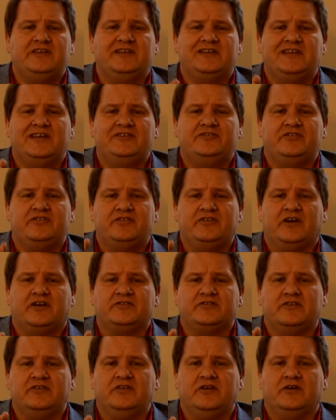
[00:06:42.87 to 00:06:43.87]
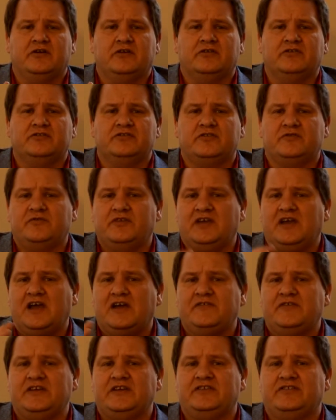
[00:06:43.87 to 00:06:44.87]
to let your doctor know is if you
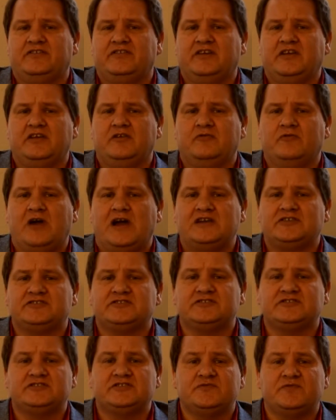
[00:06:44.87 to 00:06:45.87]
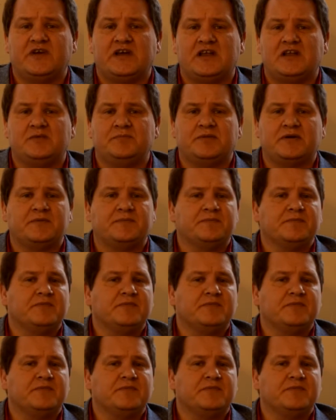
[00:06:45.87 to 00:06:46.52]
have any skin rashes develop,